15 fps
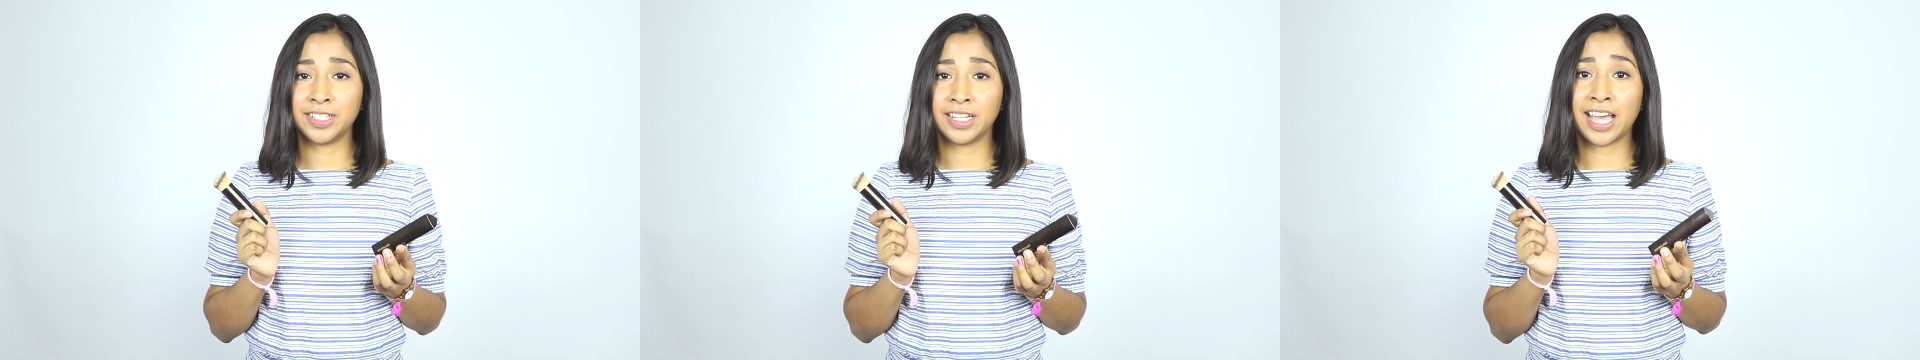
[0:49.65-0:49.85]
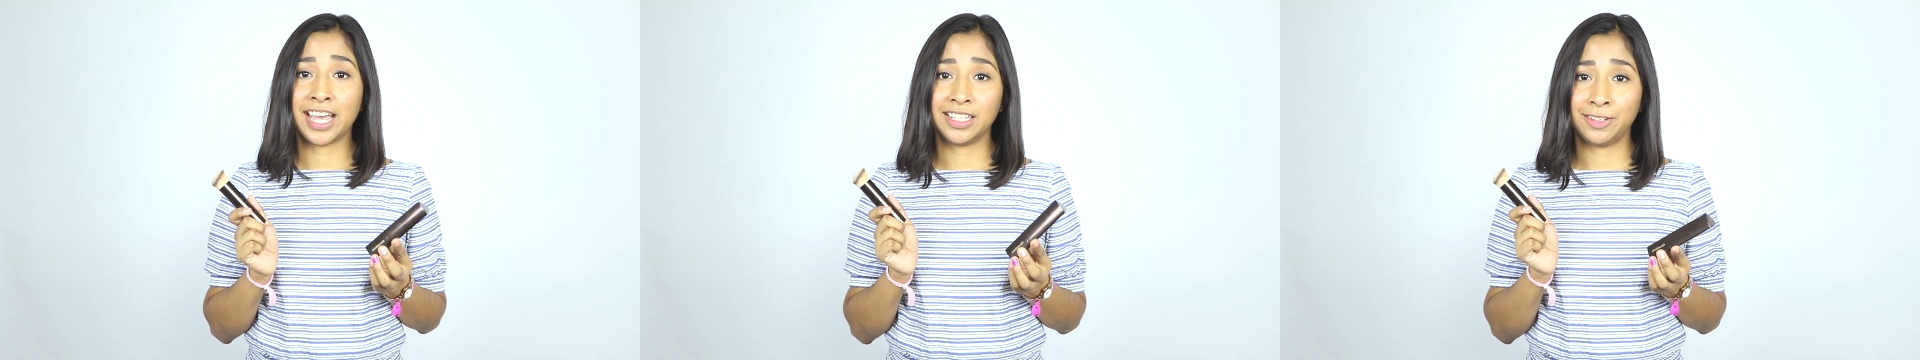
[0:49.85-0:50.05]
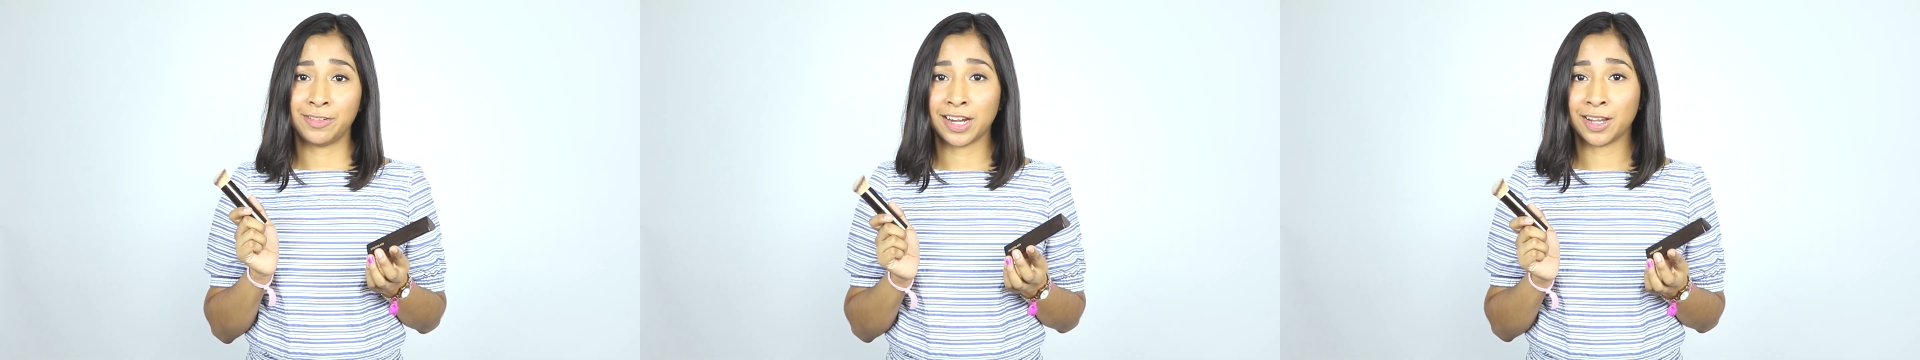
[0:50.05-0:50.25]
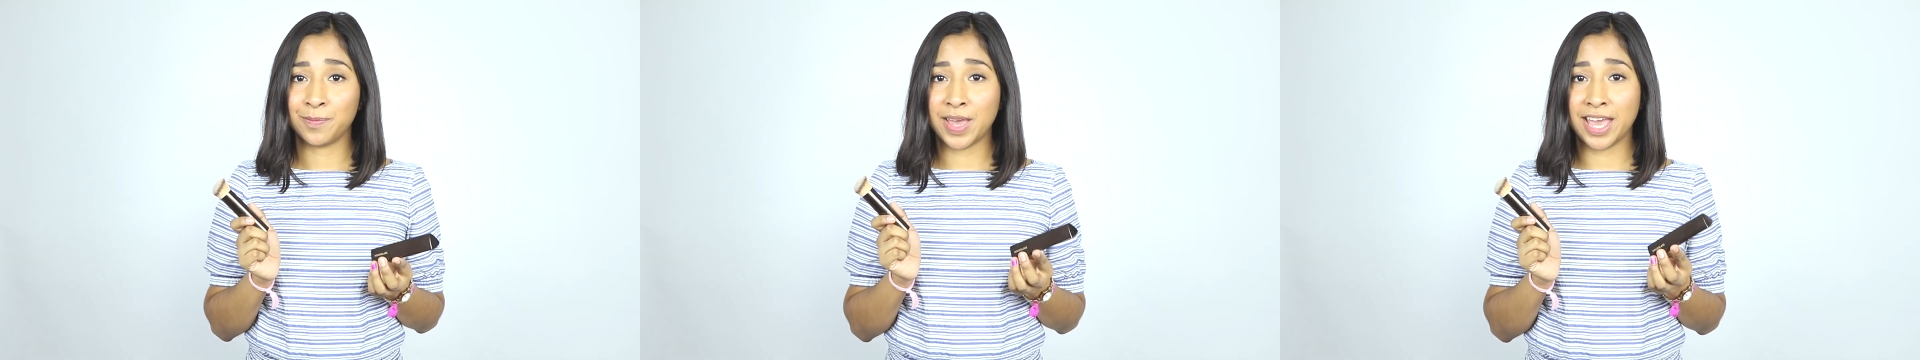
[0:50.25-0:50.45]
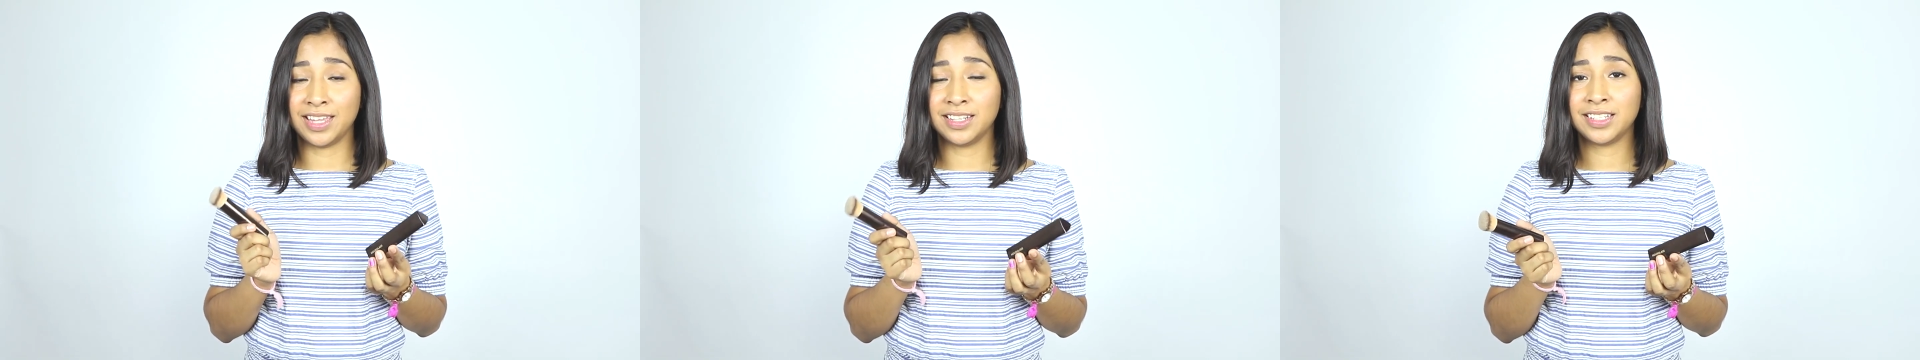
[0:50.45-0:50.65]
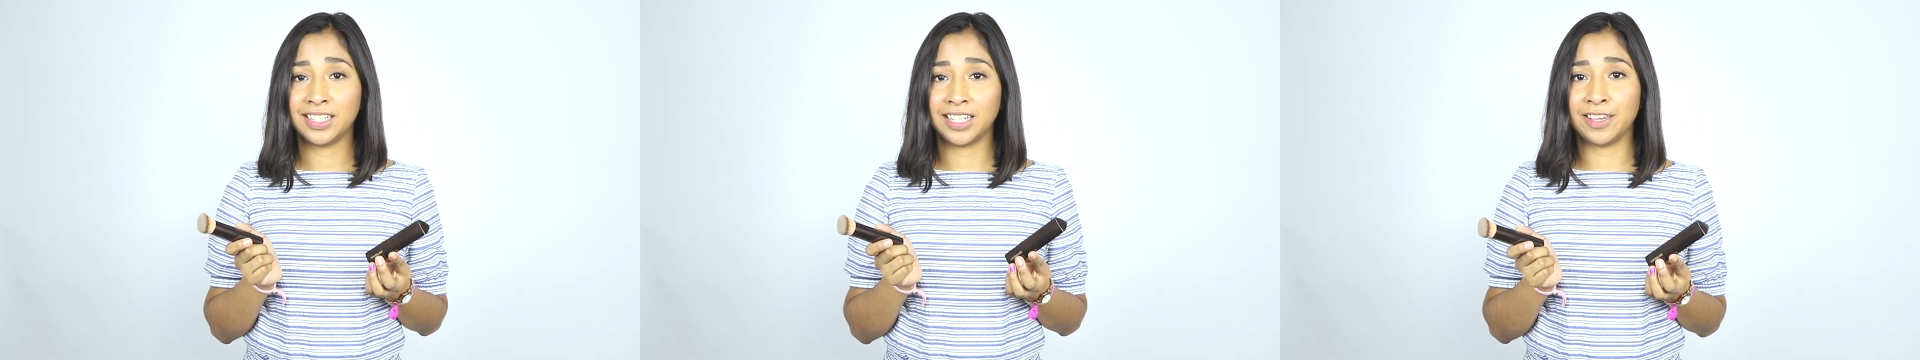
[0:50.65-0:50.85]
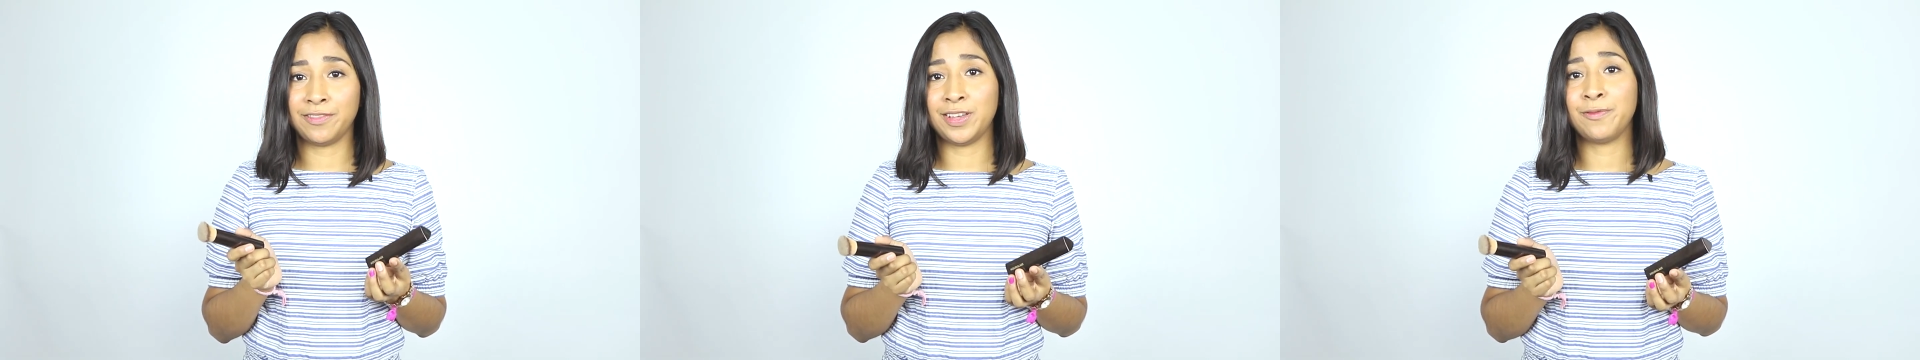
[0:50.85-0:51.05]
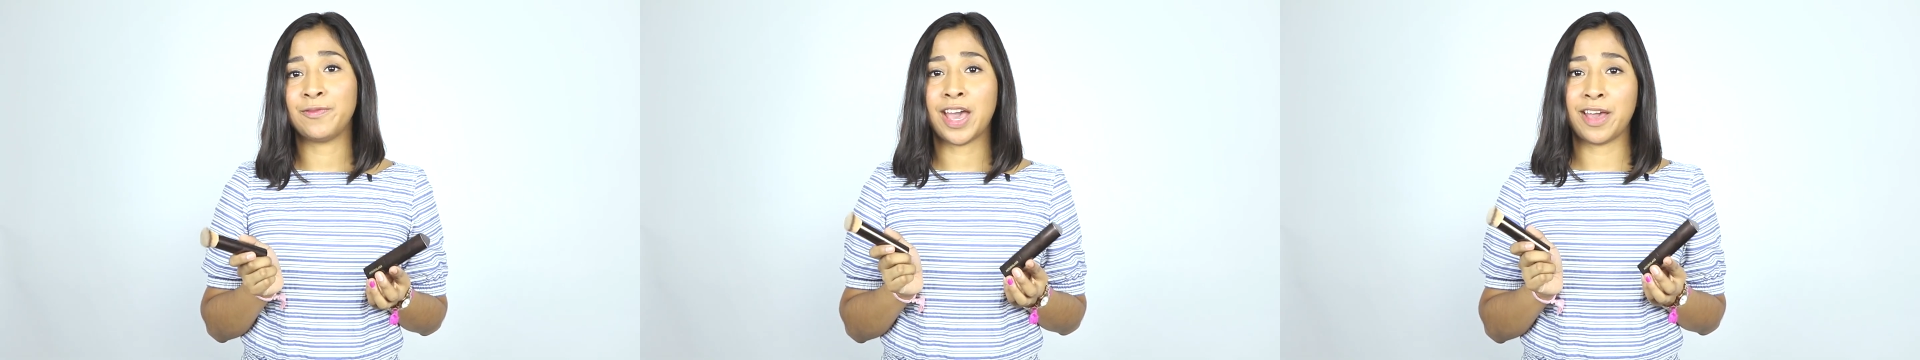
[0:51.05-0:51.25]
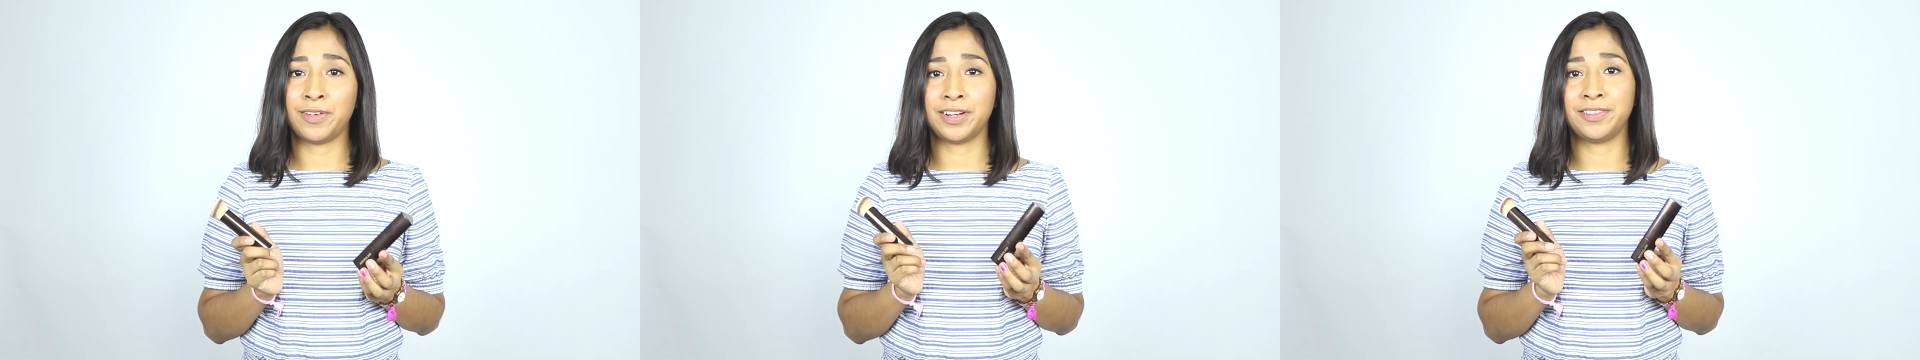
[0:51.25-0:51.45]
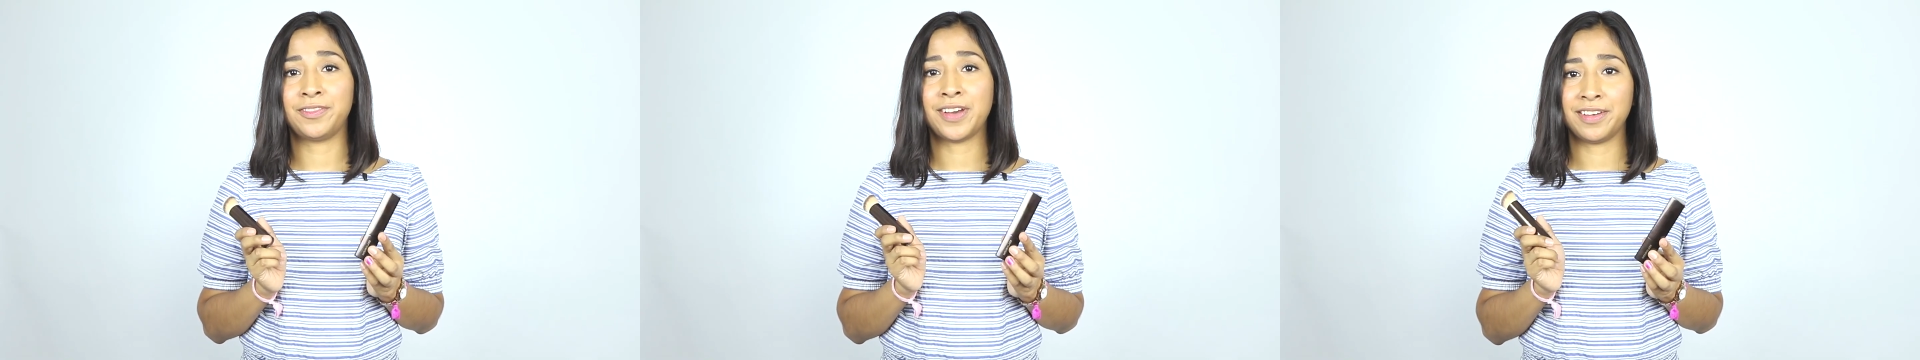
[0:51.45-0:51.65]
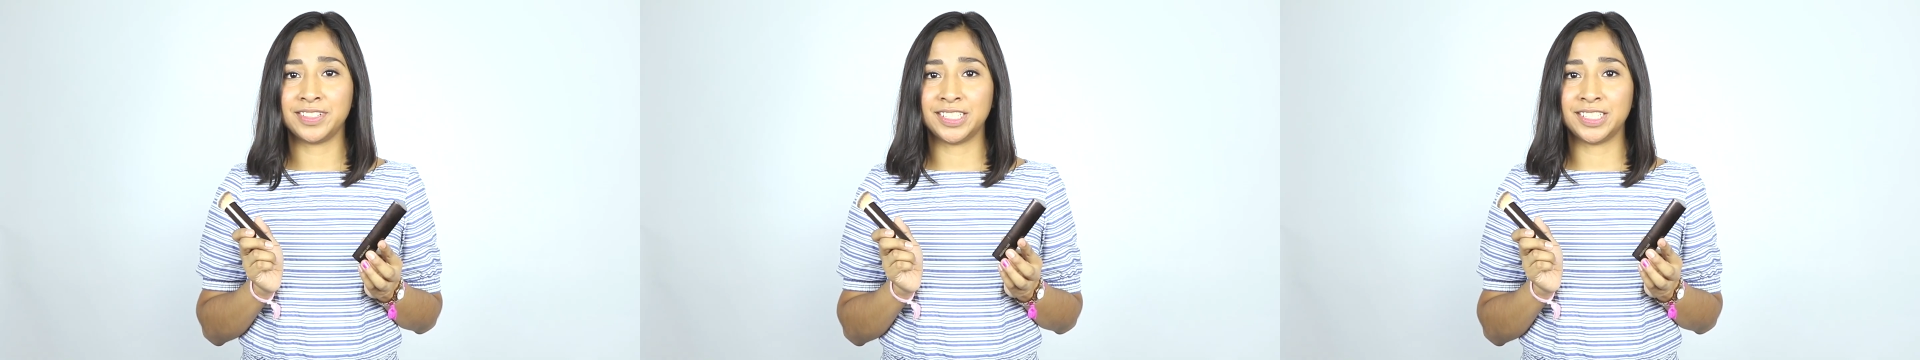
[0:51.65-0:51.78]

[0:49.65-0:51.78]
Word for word: to highly recommend and give it 5 out of 5